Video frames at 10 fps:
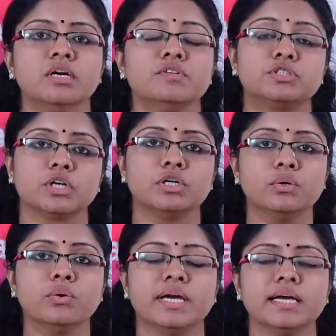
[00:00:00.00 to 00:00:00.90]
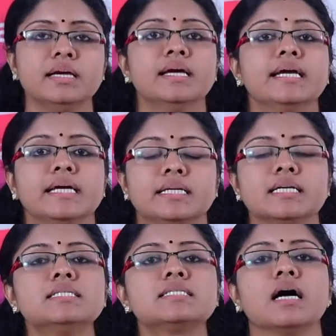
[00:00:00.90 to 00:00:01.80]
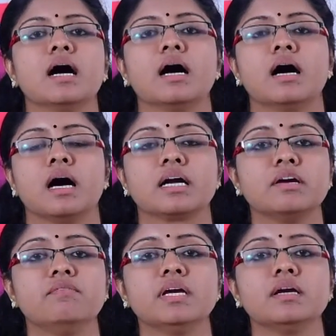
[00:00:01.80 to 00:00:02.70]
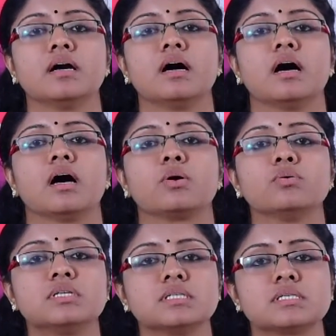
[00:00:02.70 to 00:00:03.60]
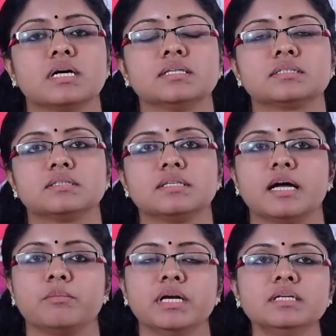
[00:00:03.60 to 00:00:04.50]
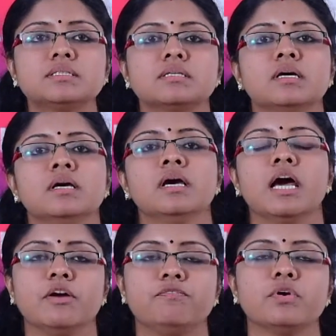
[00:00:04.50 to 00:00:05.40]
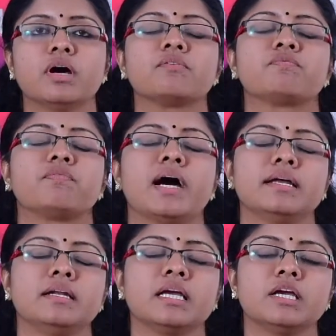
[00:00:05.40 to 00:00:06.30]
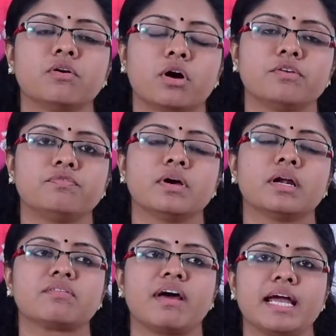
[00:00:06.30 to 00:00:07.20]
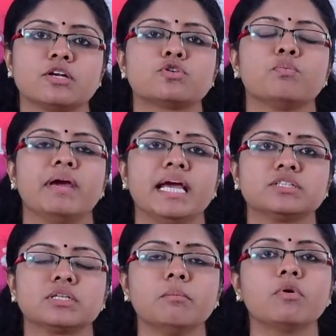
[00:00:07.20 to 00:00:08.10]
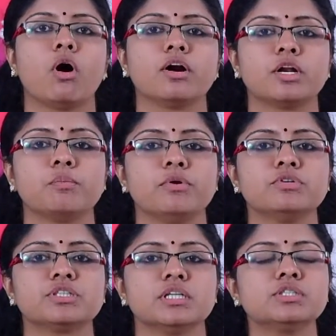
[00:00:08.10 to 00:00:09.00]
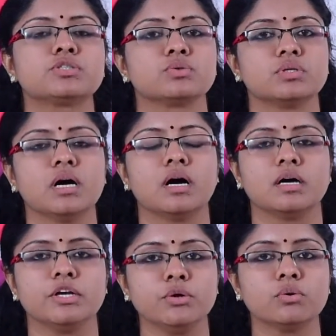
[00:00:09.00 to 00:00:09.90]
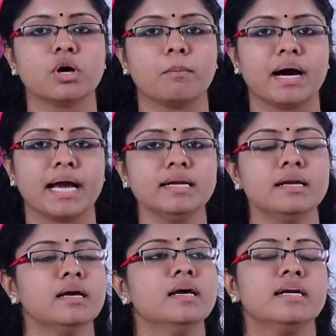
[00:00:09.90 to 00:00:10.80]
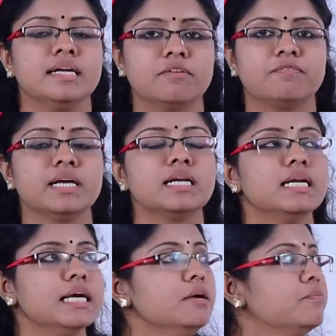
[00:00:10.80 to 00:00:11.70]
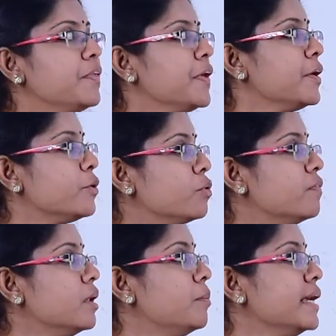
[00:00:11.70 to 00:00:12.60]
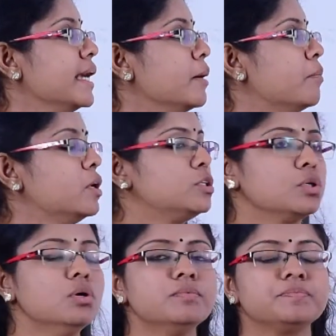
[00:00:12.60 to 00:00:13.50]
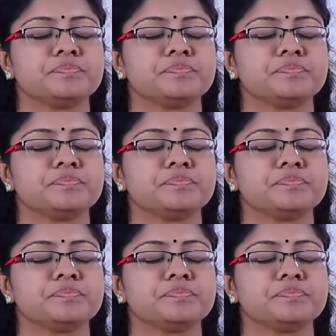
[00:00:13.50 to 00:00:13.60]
which you are doing, it is giving good results. That means, if you are finding or if you are trying to make some contributions to the new domain, definitely you will be able to